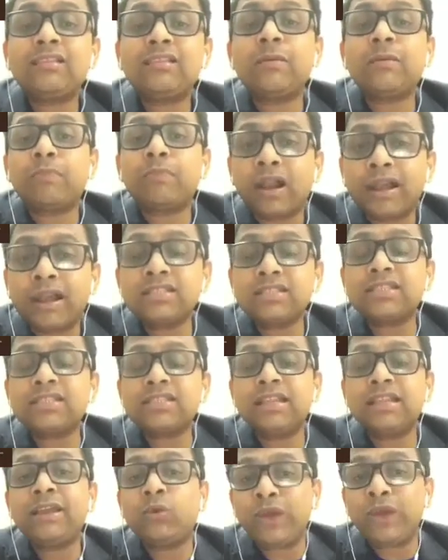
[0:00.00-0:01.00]
products in
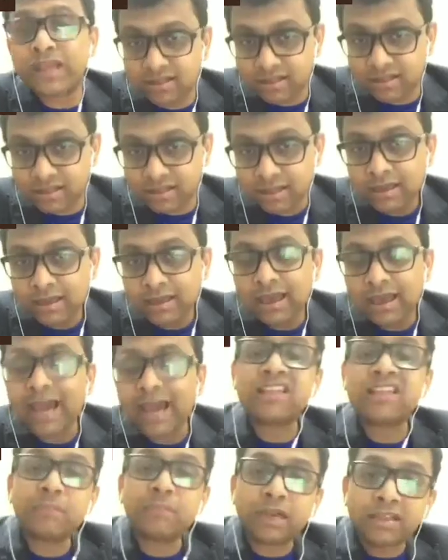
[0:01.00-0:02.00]
the US
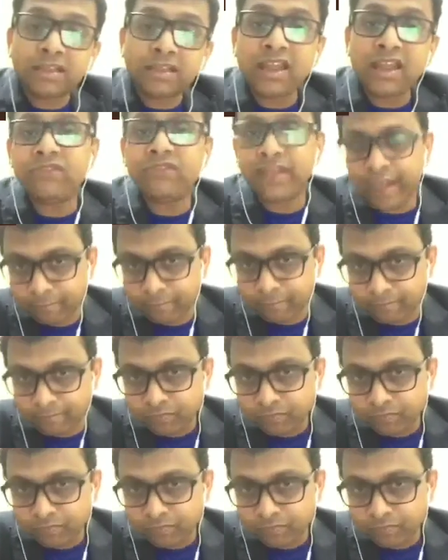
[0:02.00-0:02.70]
as per the FDA.